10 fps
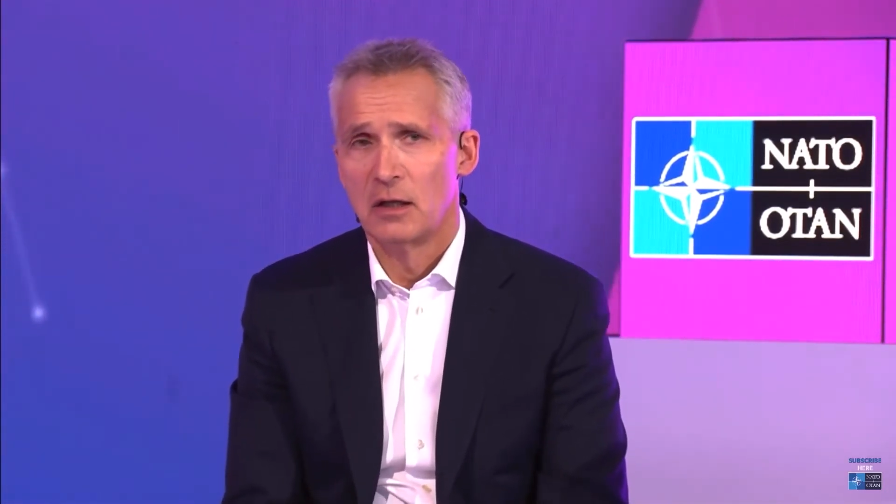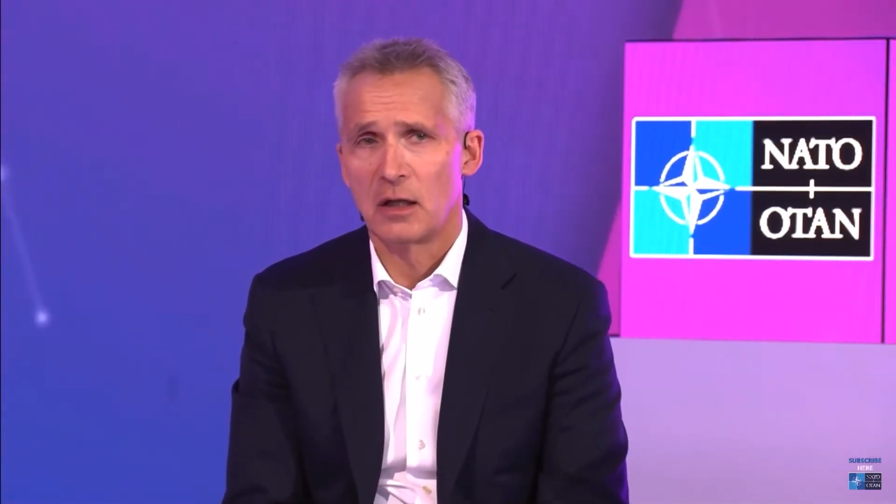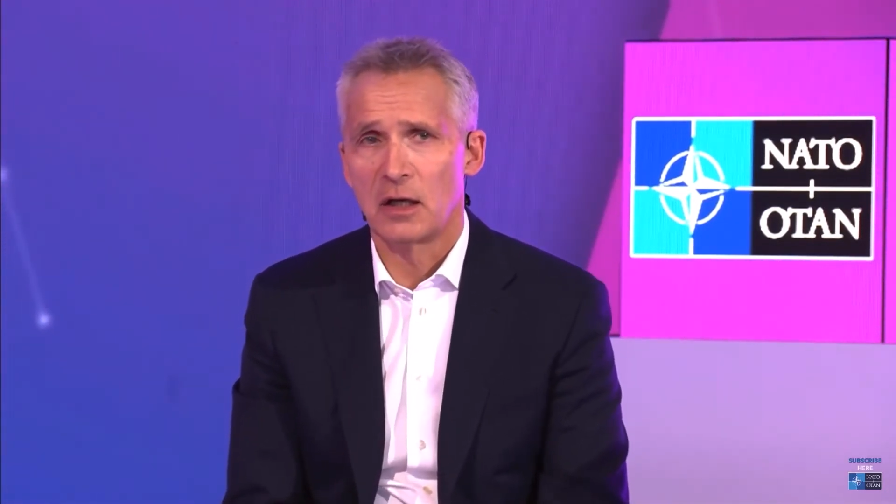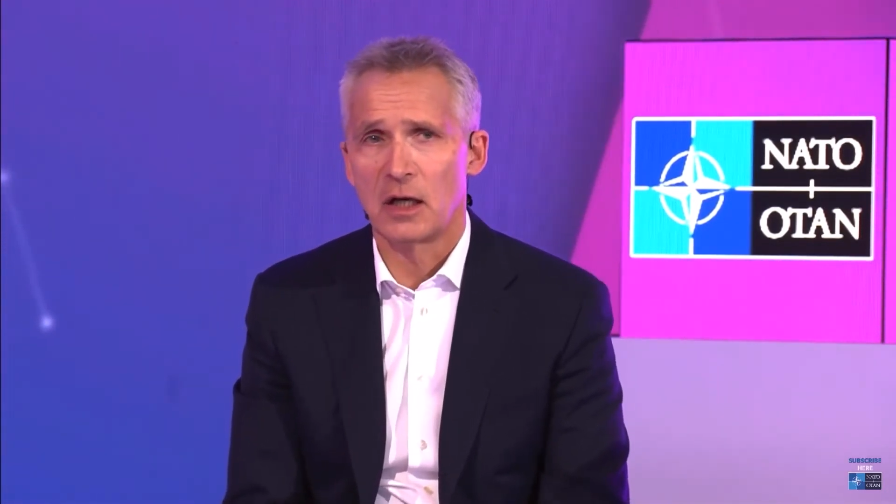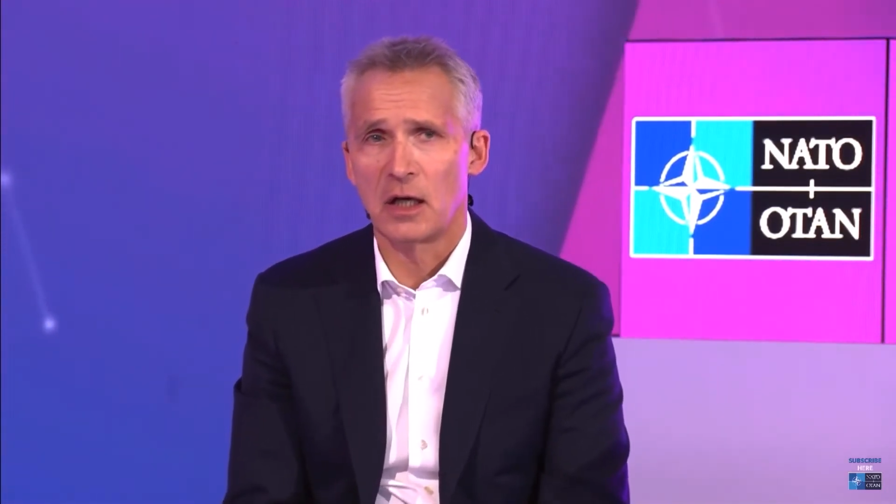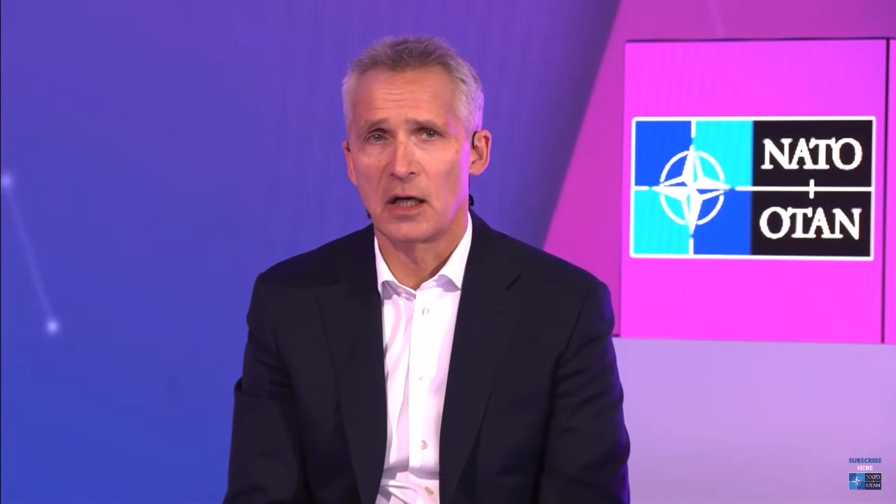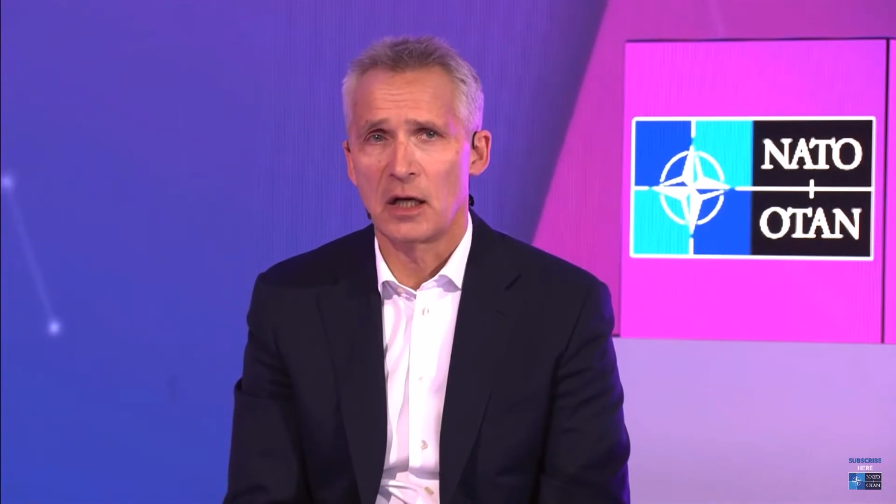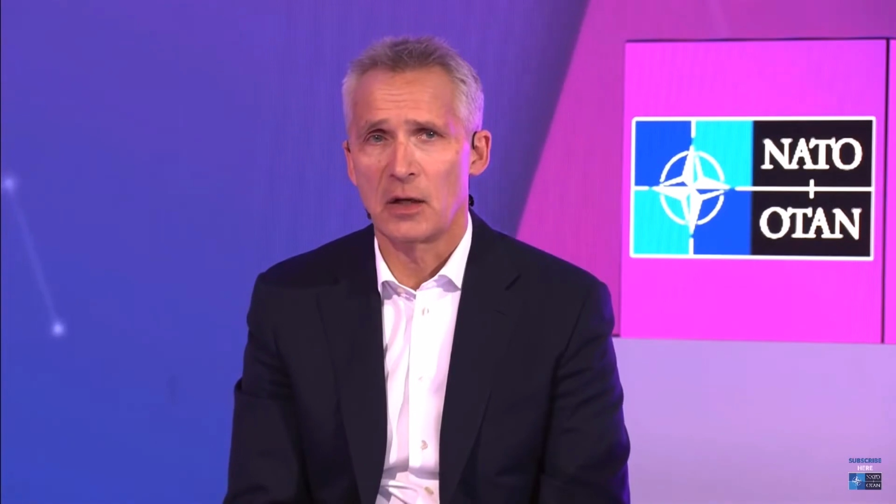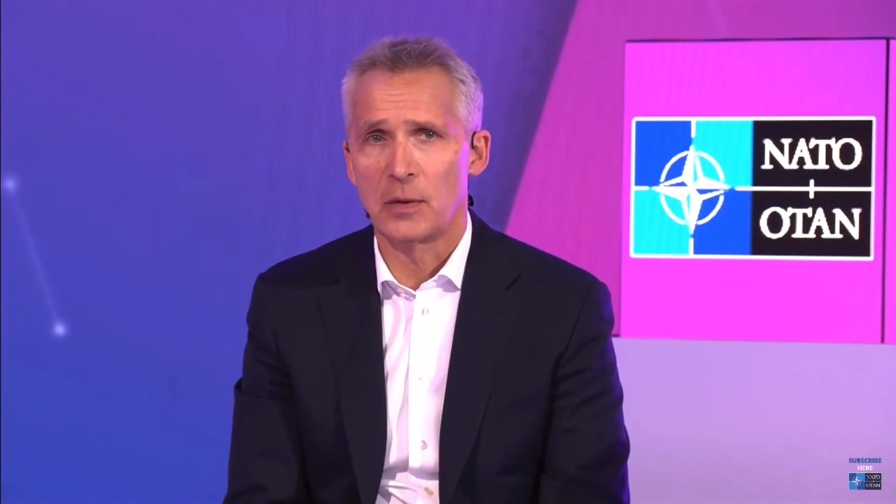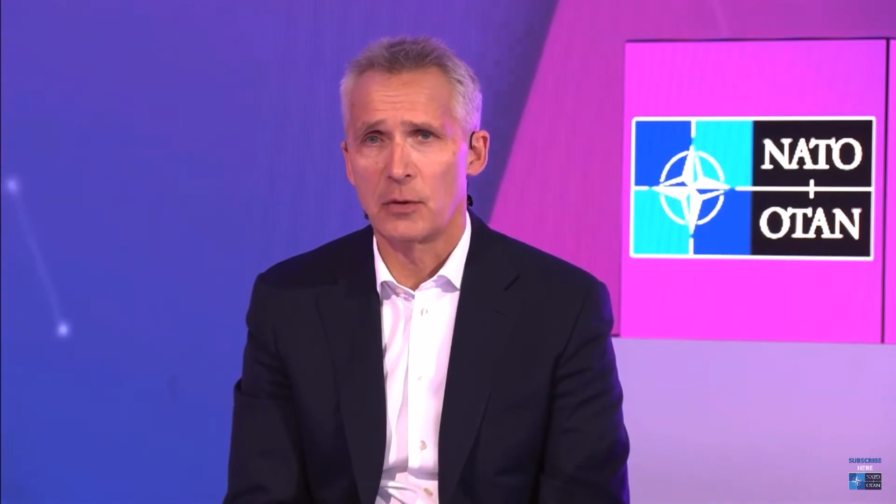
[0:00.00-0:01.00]

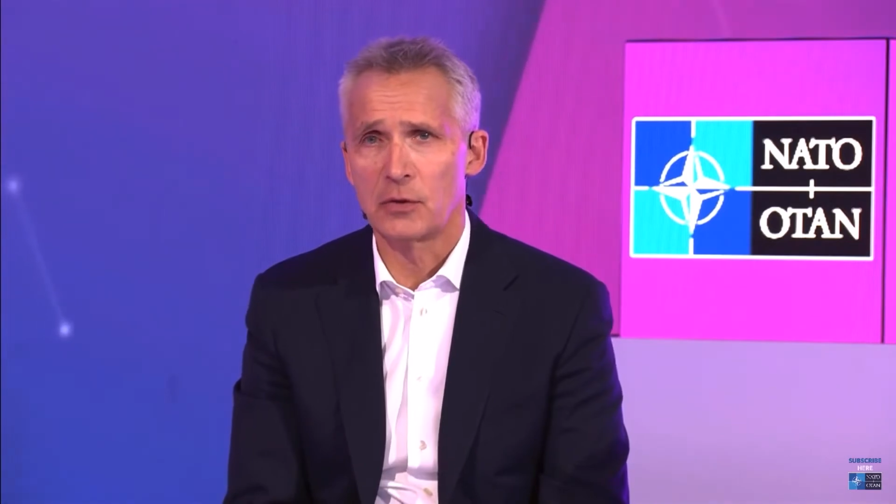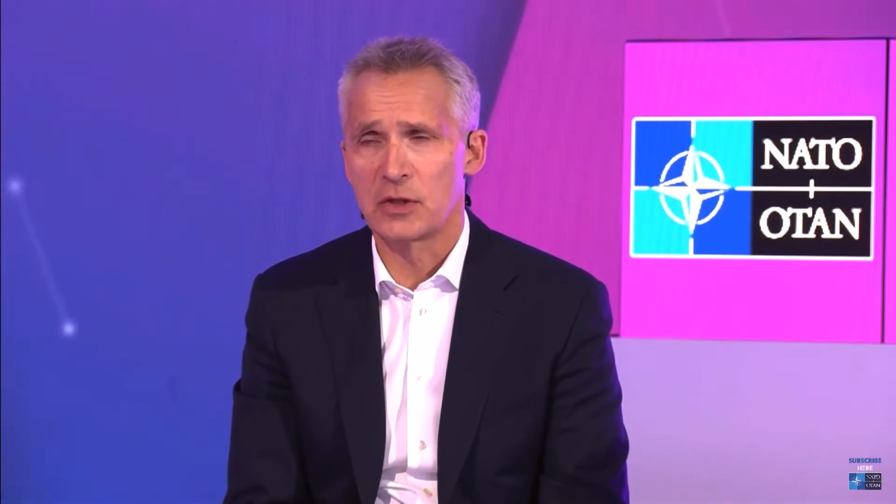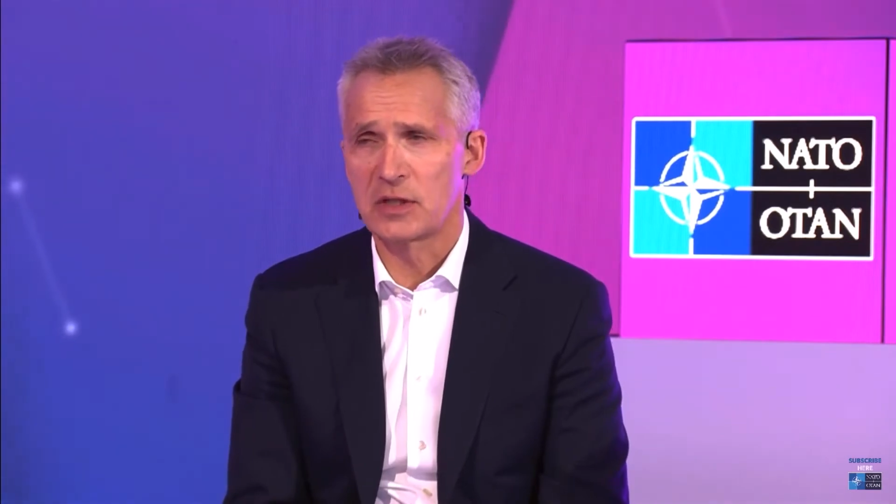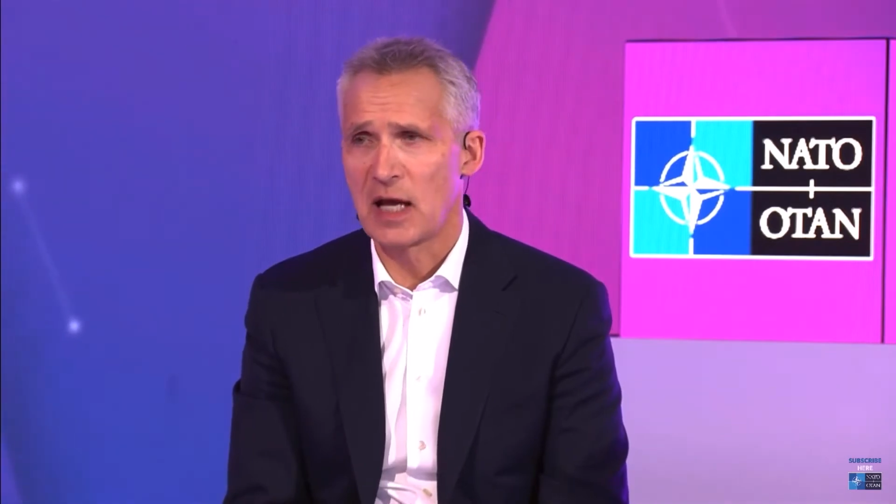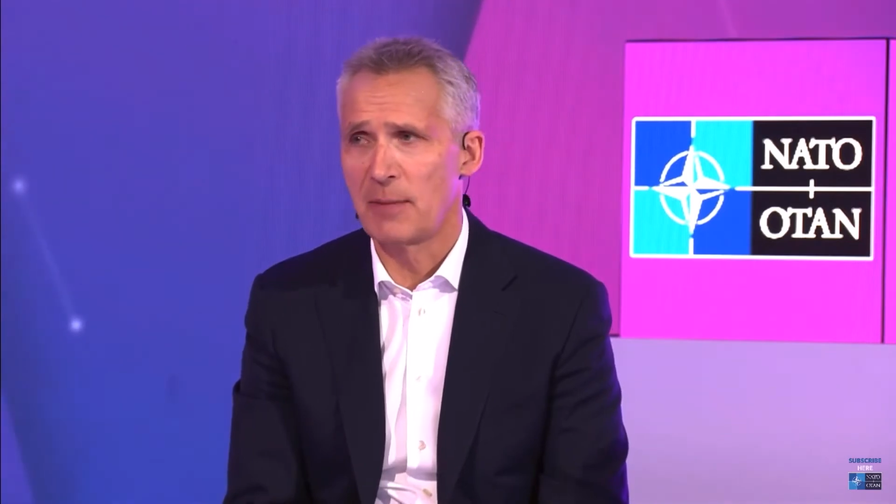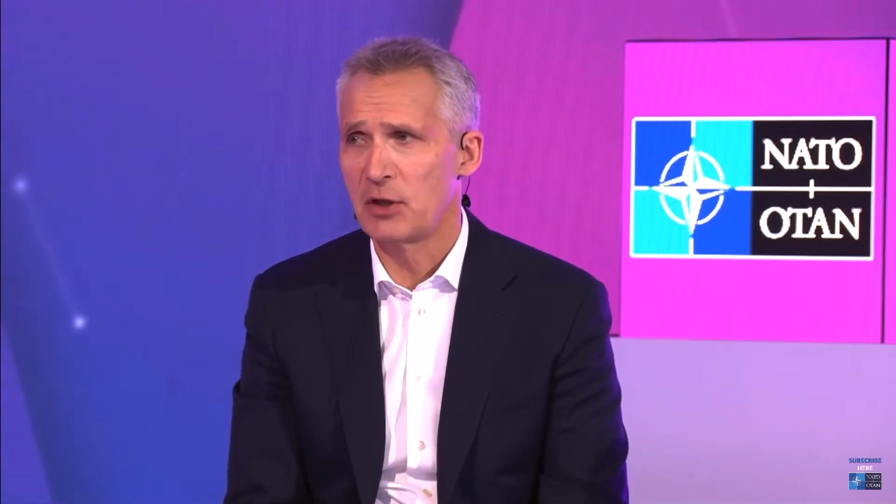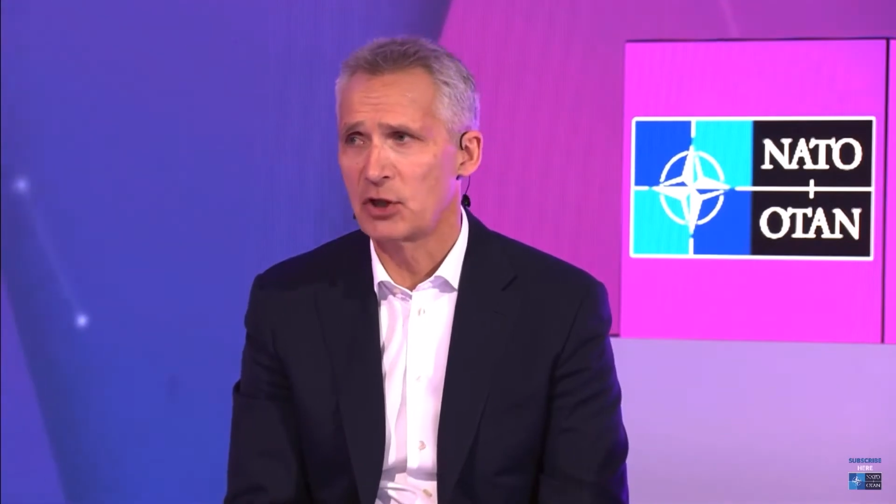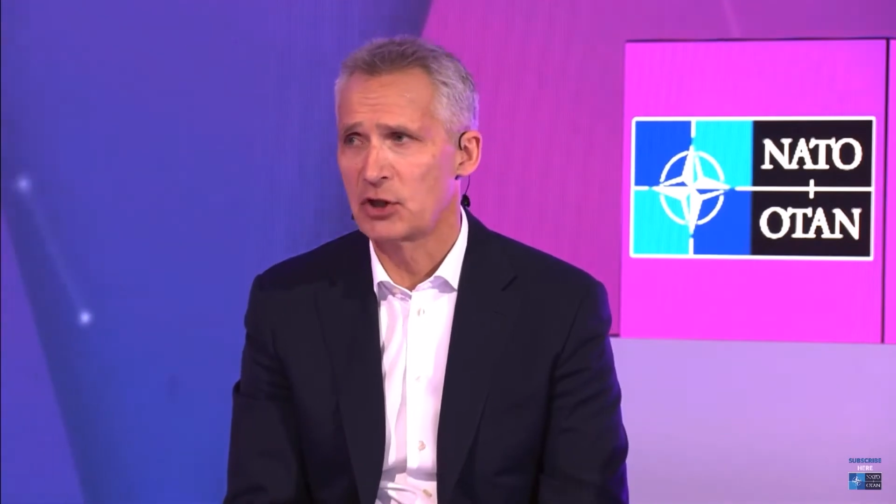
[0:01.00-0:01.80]
We also established,